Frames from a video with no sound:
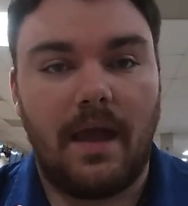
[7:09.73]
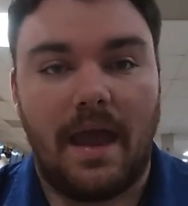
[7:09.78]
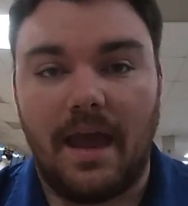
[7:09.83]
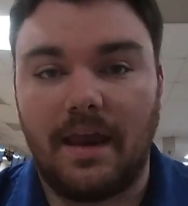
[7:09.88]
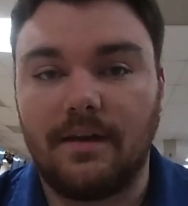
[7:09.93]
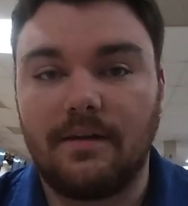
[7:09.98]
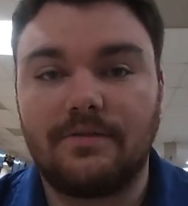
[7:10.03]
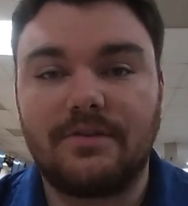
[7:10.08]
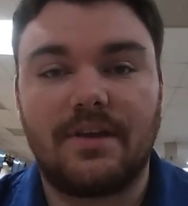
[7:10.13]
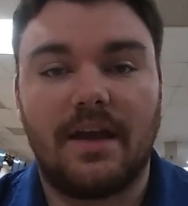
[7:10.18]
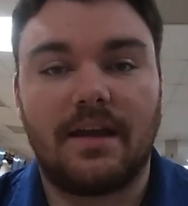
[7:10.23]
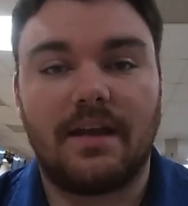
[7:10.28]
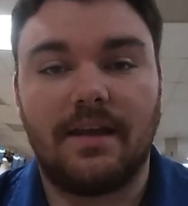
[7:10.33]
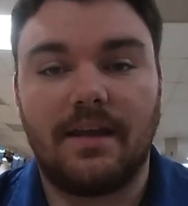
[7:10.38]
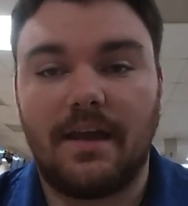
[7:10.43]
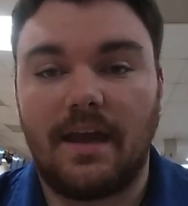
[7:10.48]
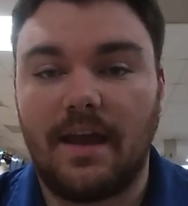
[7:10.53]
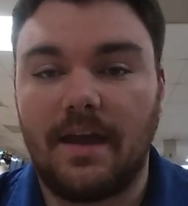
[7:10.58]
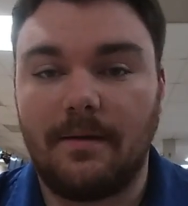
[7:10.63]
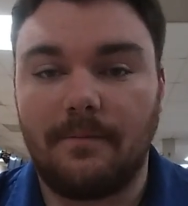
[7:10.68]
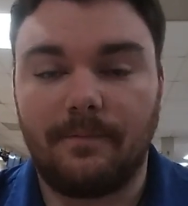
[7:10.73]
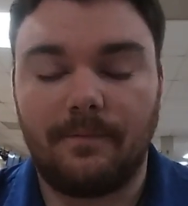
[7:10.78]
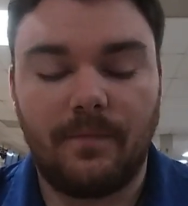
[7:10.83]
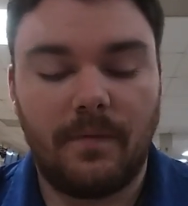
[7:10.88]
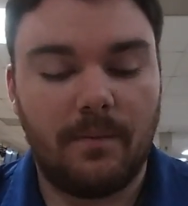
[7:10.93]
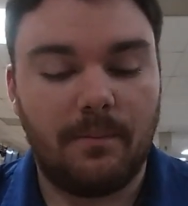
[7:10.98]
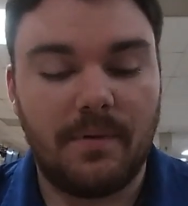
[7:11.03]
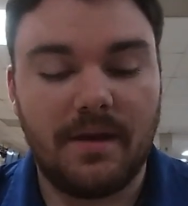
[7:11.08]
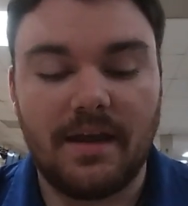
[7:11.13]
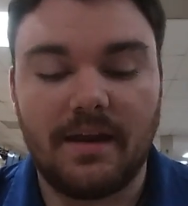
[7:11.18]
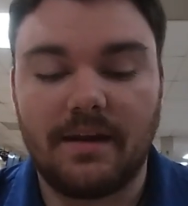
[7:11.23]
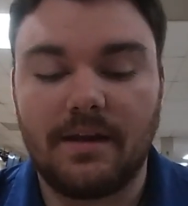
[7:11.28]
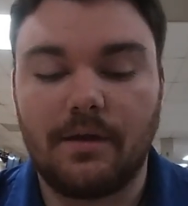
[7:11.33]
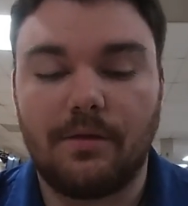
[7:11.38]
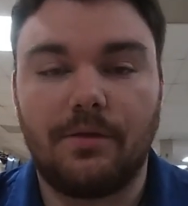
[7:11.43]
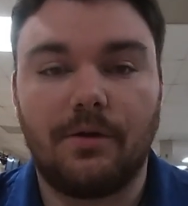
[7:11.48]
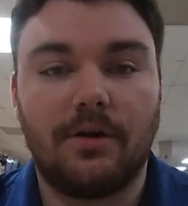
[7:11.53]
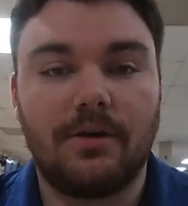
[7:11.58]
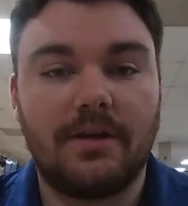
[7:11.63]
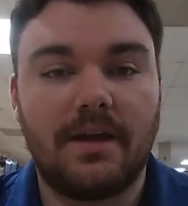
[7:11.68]
end of second game, beginning of
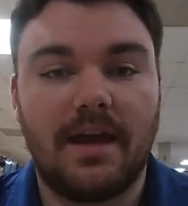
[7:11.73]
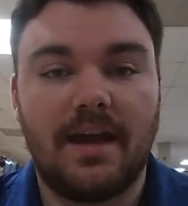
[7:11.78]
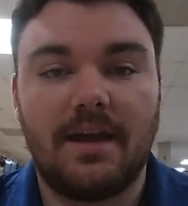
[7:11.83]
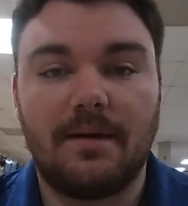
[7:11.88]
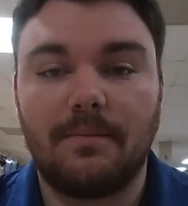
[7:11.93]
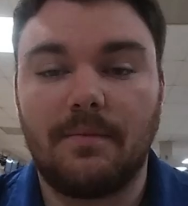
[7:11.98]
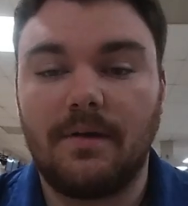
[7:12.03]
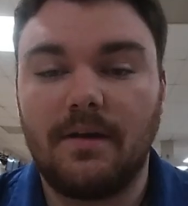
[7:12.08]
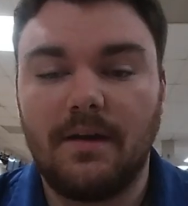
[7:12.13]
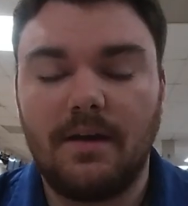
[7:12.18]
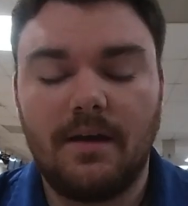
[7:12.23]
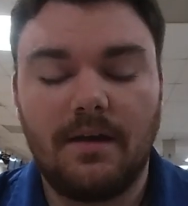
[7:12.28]
third game,